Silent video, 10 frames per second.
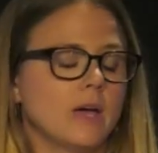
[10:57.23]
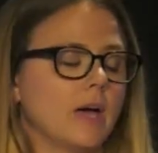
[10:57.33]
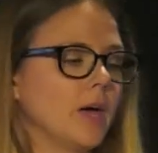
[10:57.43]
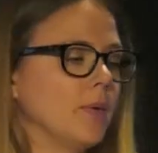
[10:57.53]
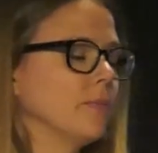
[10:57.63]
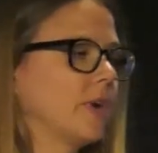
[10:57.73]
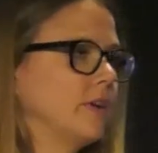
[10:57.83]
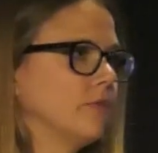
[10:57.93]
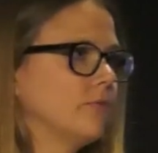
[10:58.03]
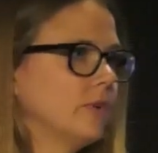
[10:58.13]
kind
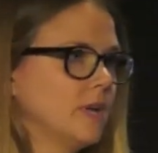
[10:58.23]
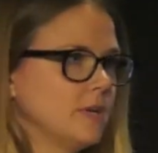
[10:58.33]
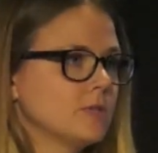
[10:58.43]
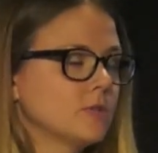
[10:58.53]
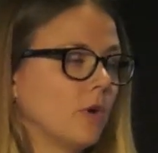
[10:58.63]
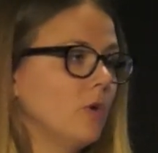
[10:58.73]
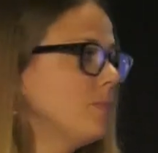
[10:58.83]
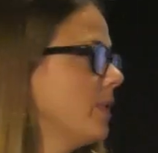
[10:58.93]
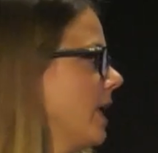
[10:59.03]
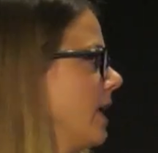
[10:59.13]
of
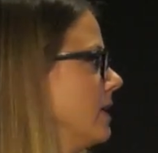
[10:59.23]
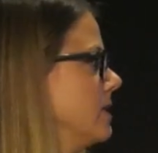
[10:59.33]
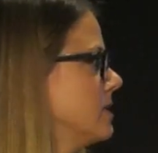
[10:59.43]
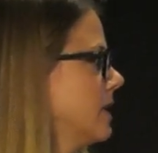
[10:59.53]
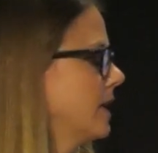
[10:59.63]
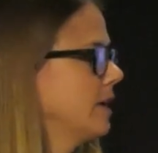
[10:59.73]
scope and get an